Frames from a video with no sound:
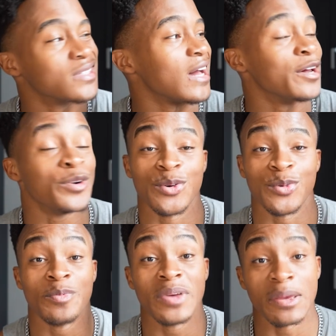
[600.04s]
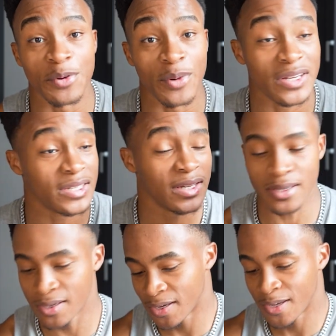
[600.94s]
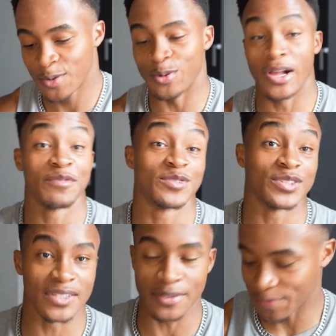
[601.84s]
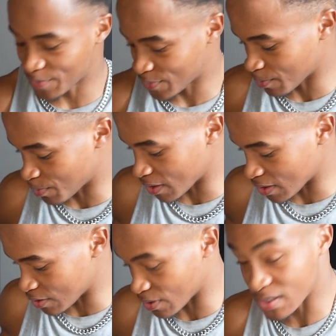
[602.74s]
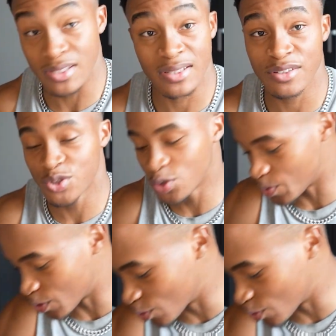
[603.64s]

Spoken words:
this? I don't know, maybe one day. We'll have to see. But anyways, super